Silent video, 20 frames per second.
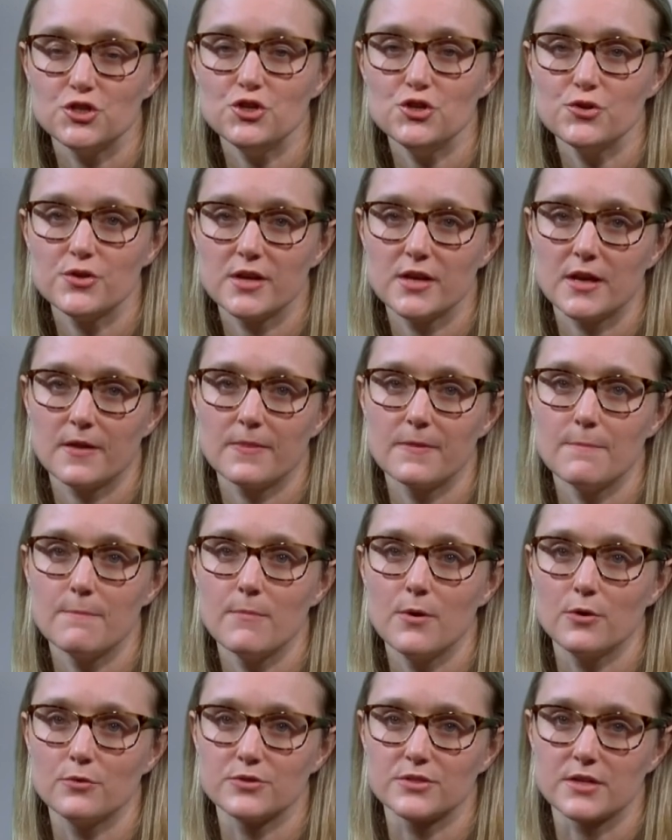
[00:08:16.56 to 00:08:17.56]
you can get the
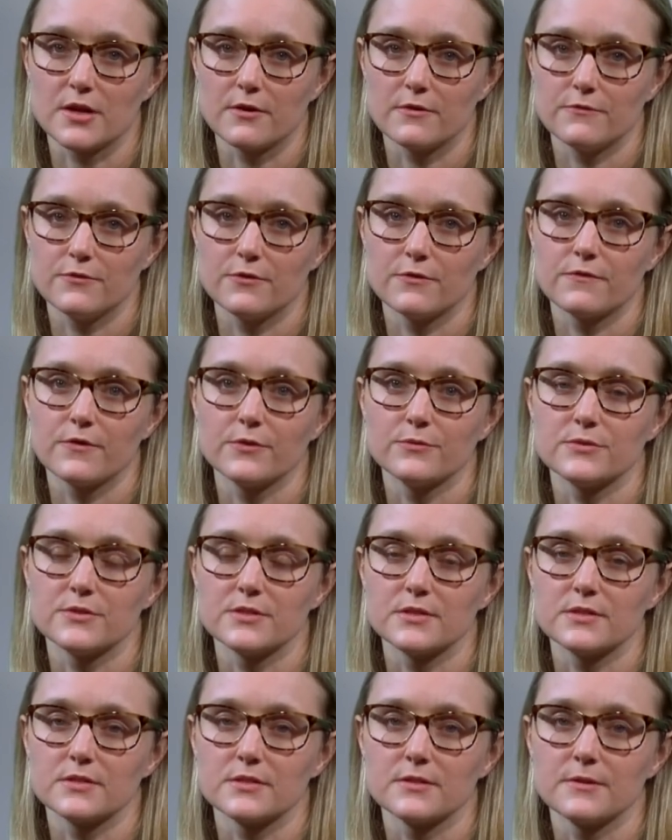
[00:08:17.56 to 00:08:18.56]
most out of your phone
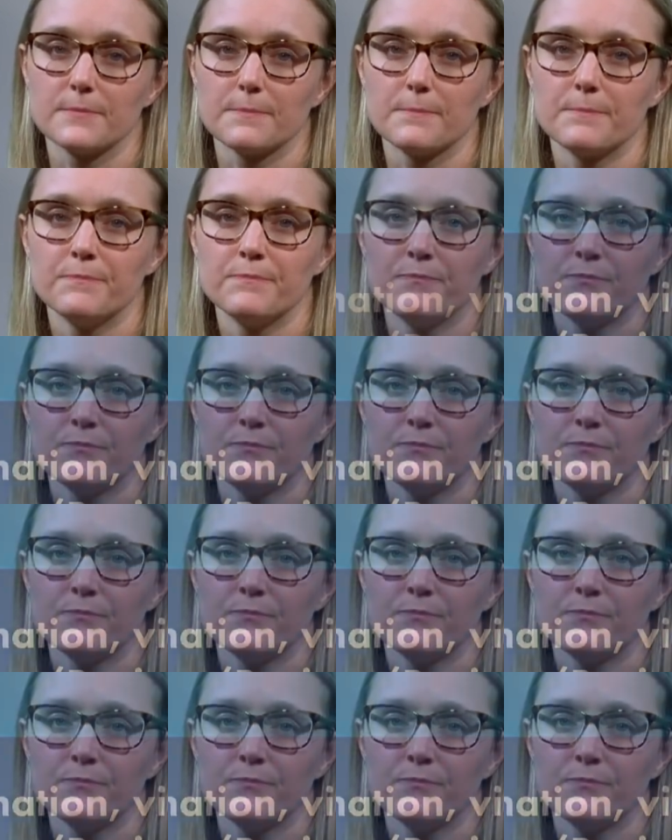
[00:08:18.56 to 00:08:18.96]
system.